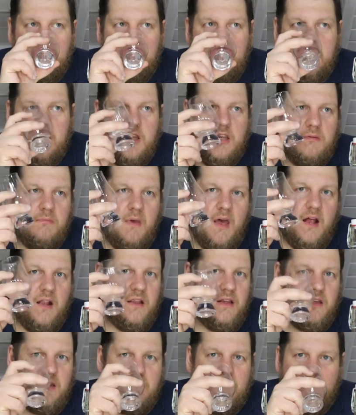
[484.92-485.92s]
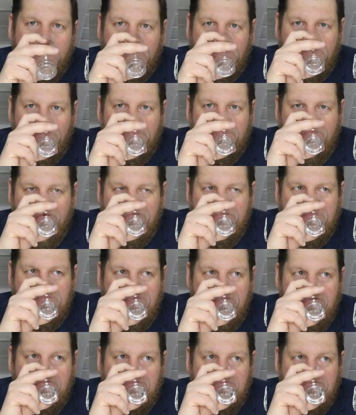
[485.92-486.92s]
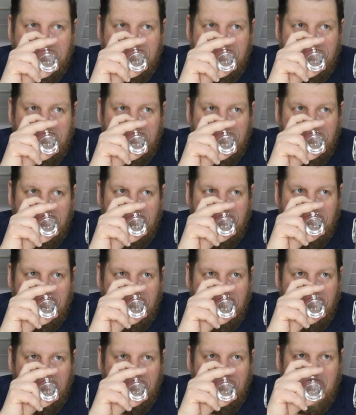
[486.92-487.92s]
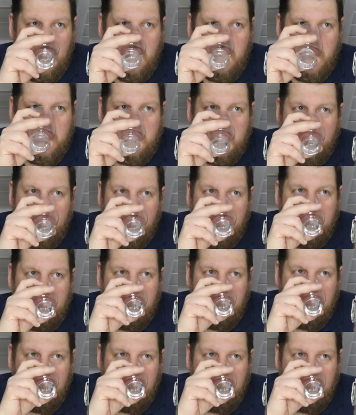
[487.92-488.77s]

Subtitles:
The smell is not so promising because you